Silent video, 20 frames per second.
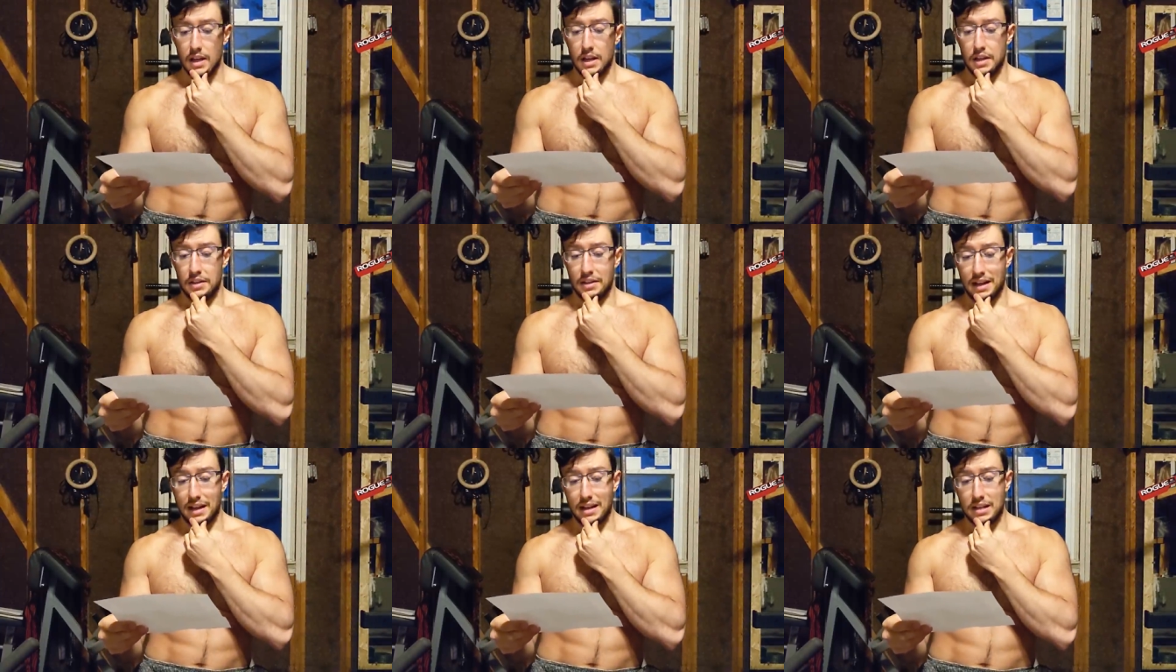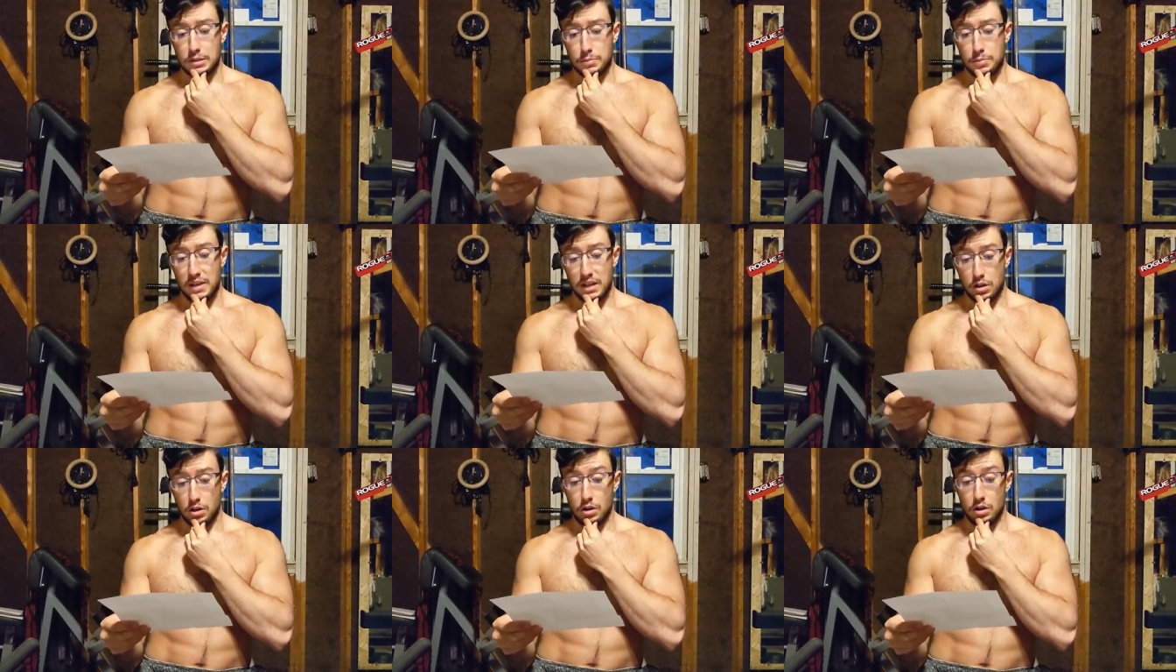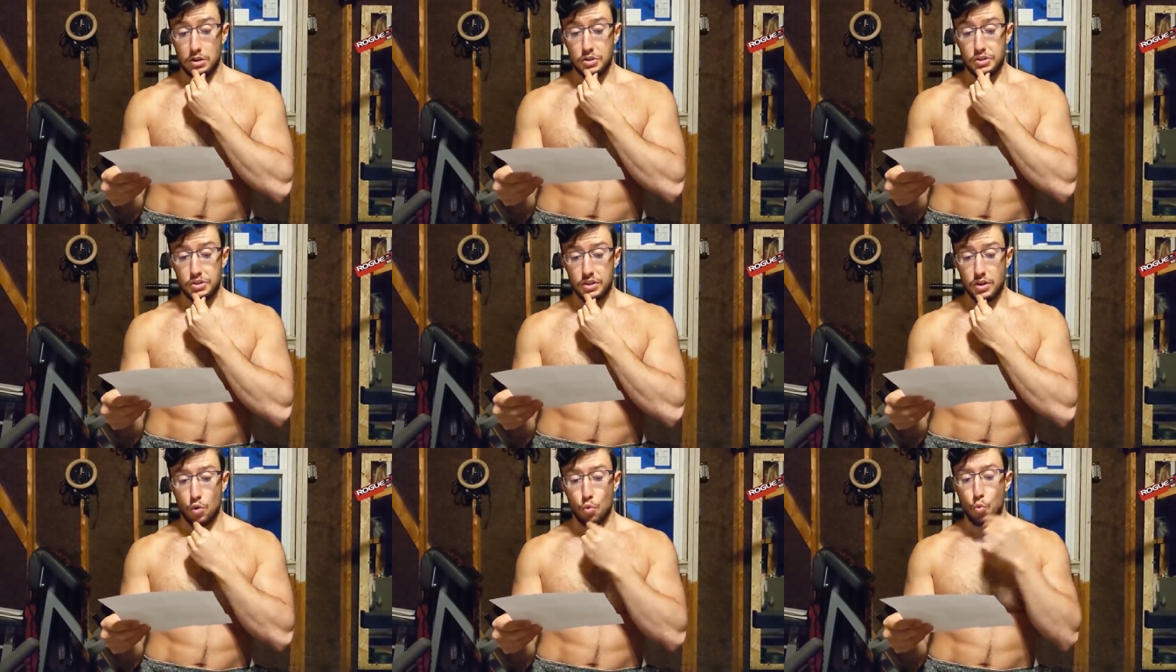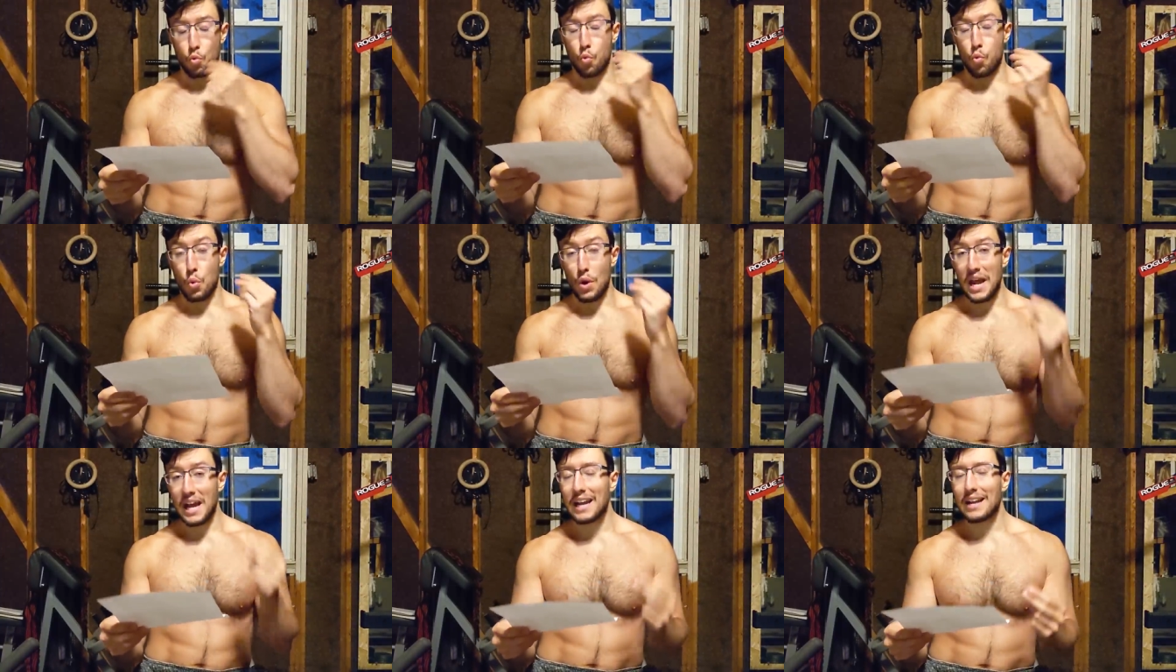And that is because
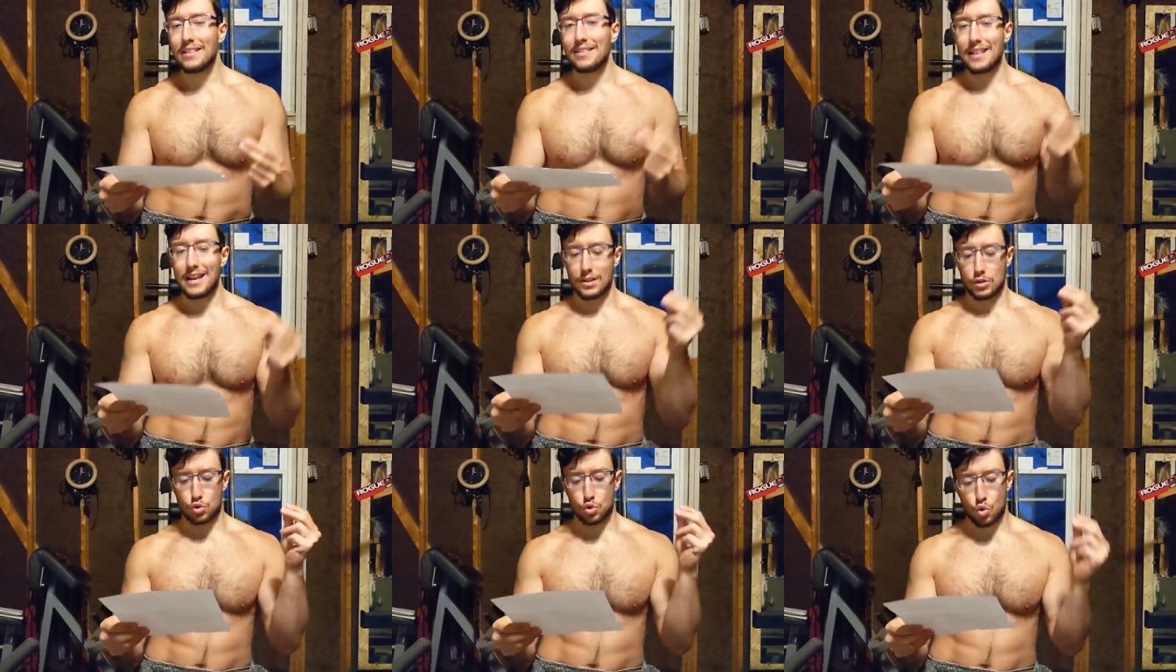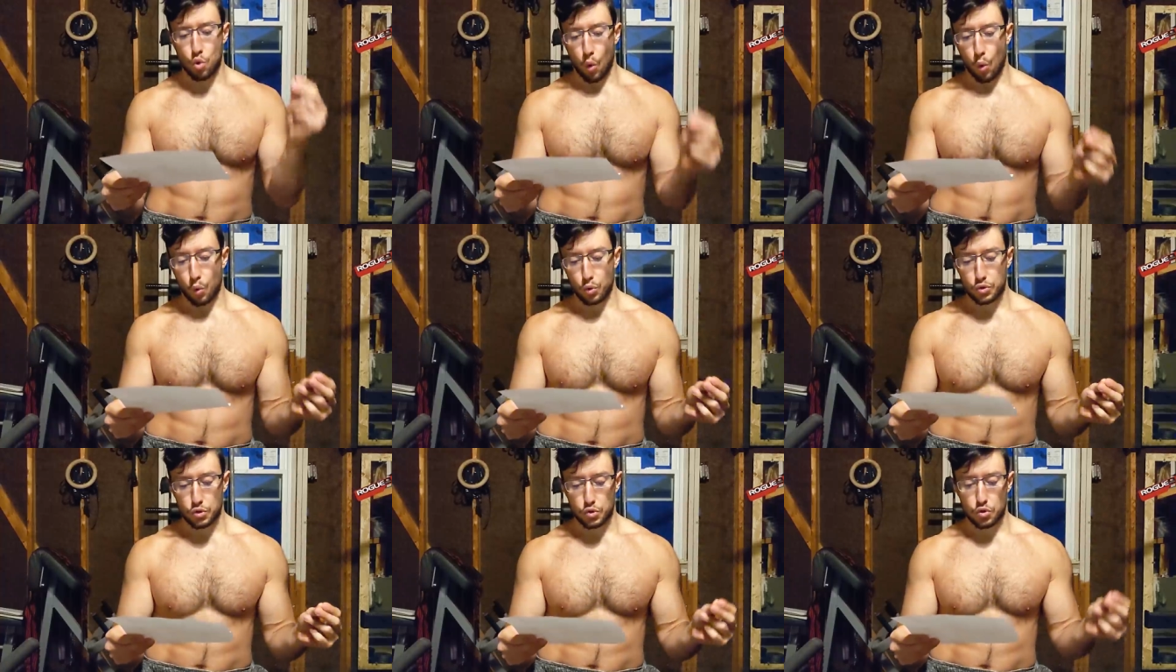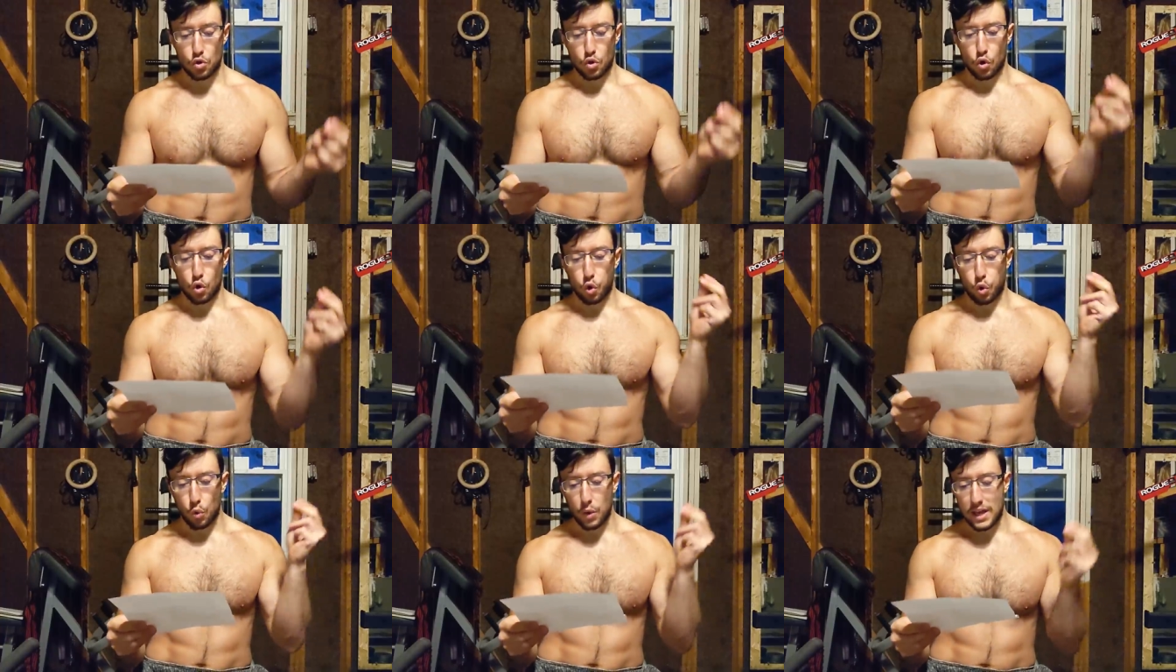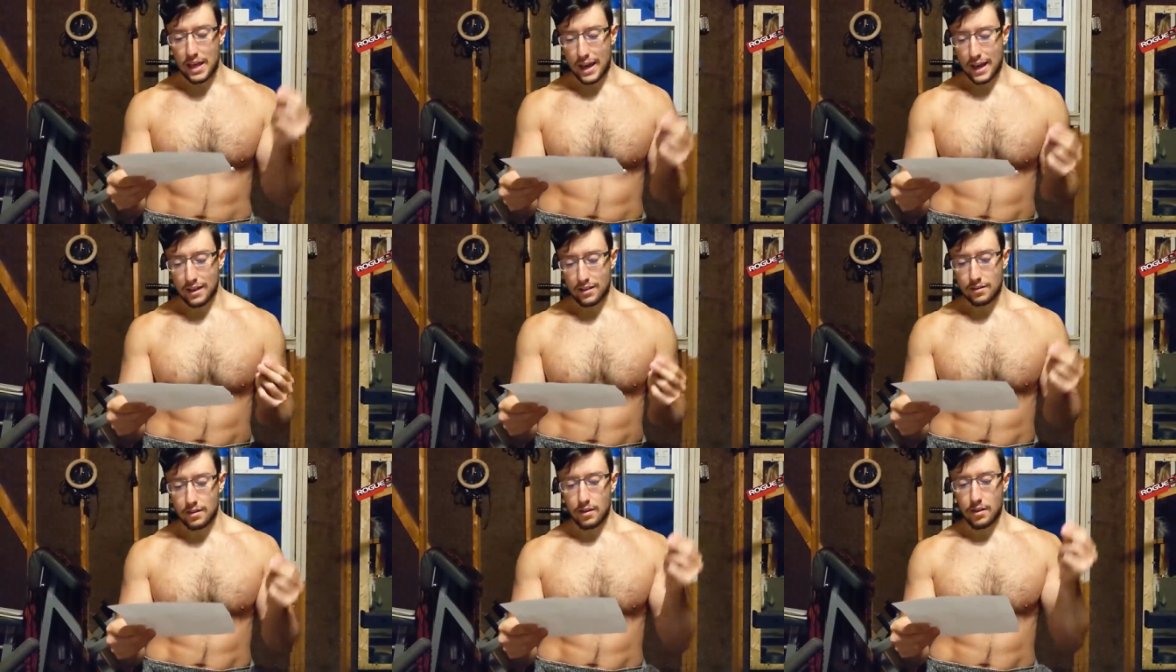weakness cults
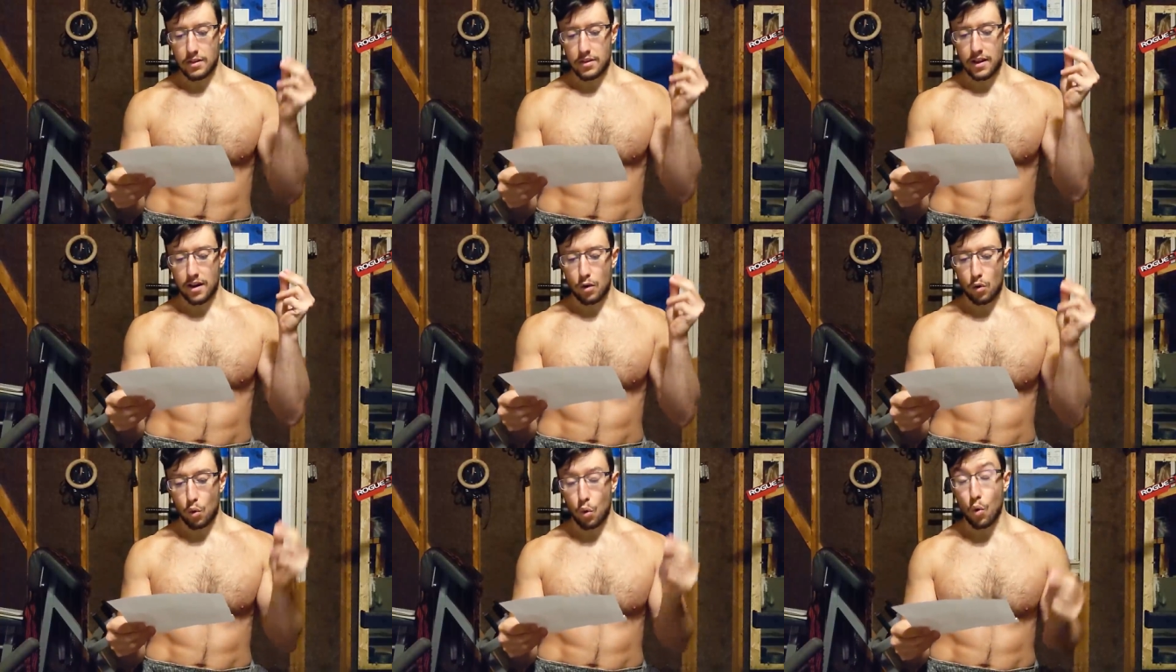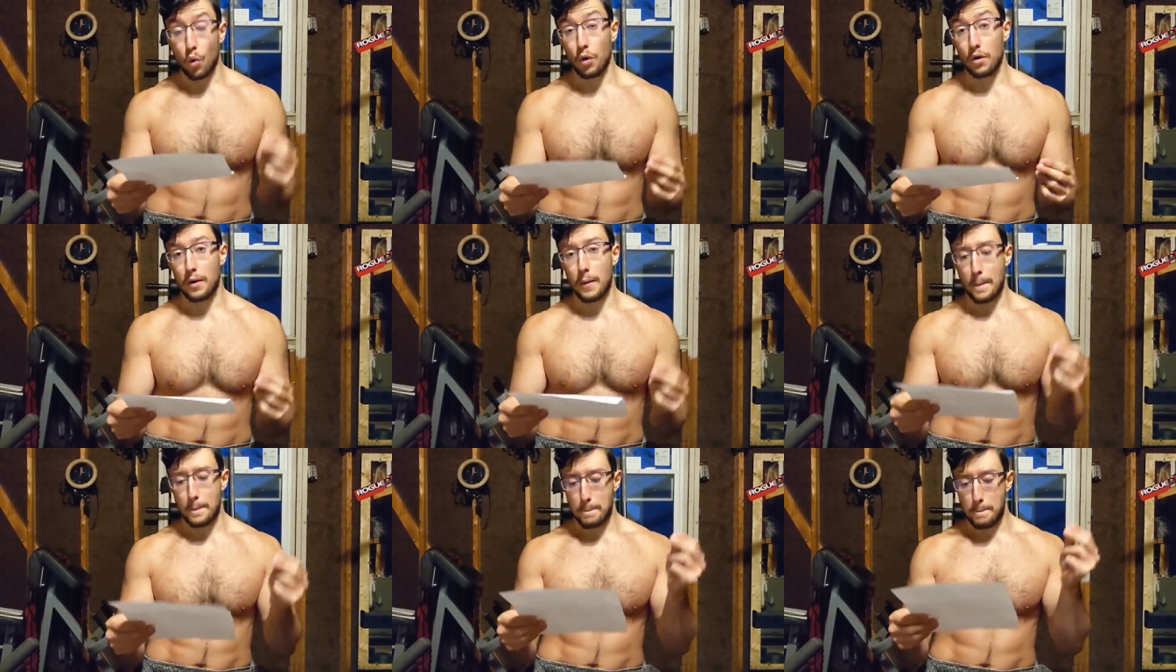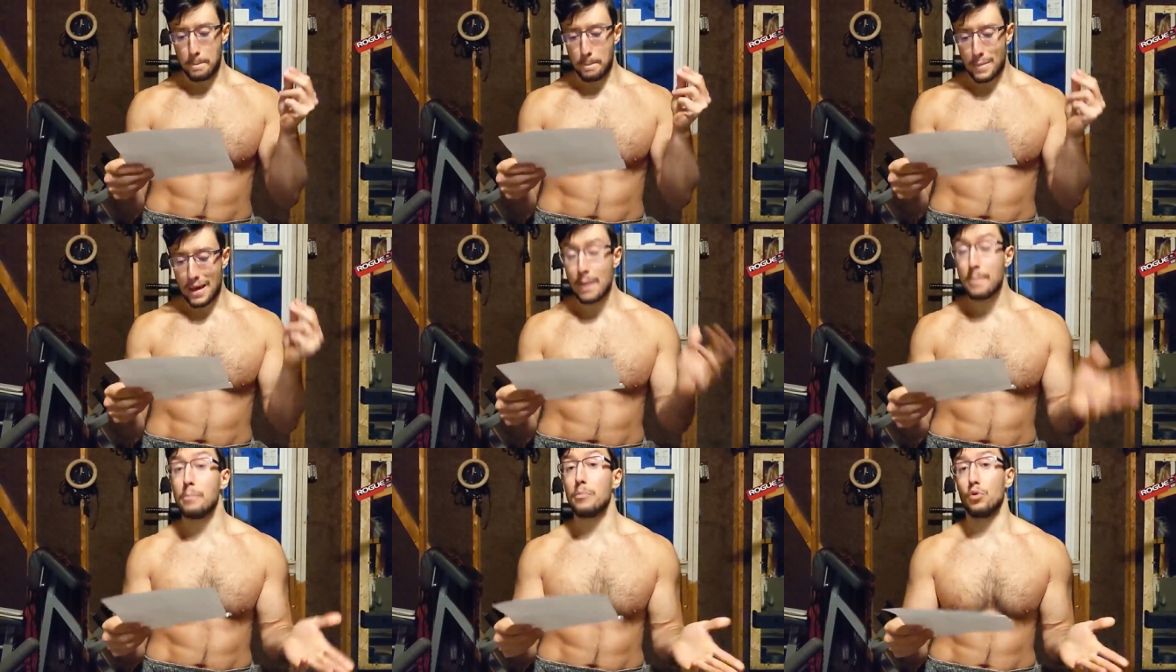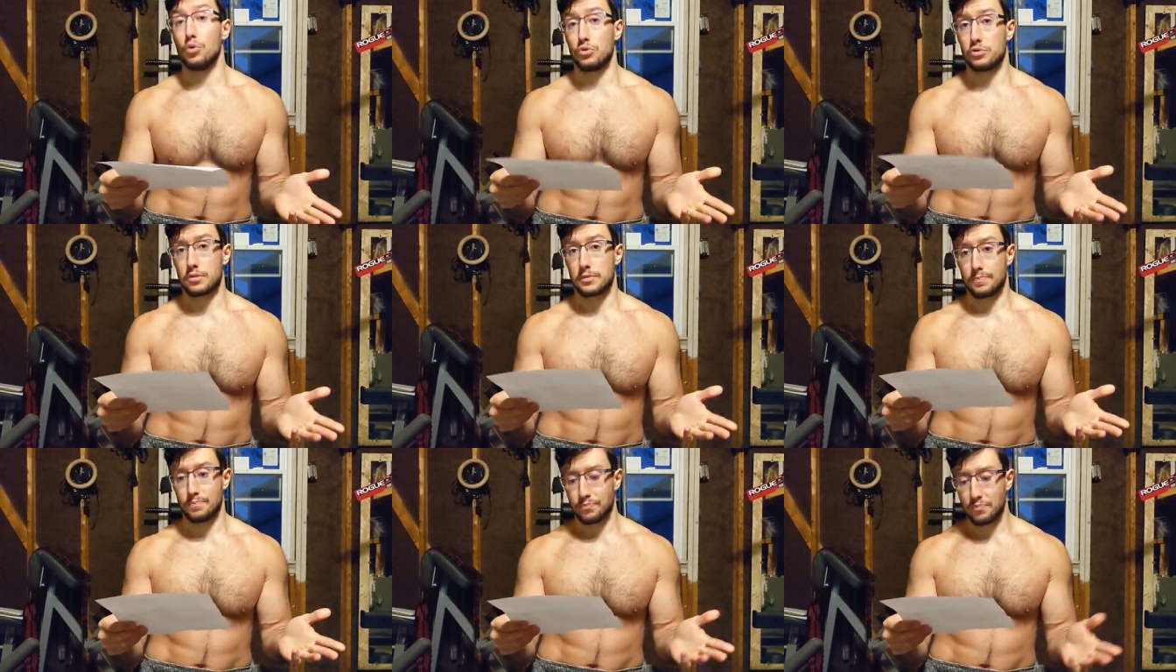create their own
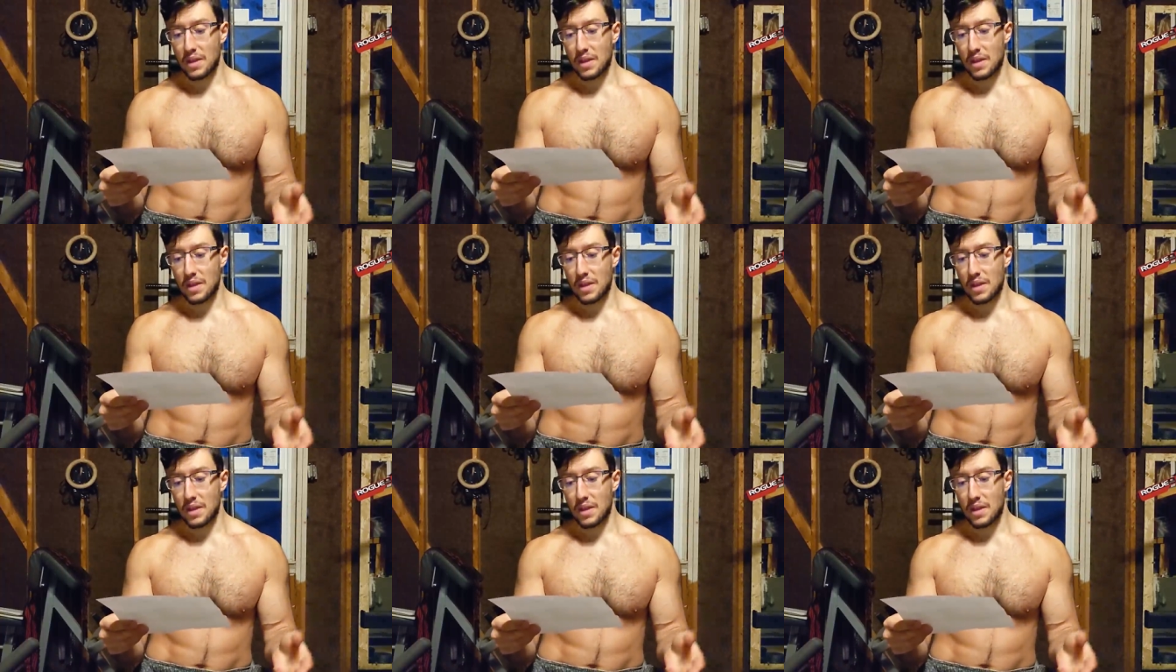members.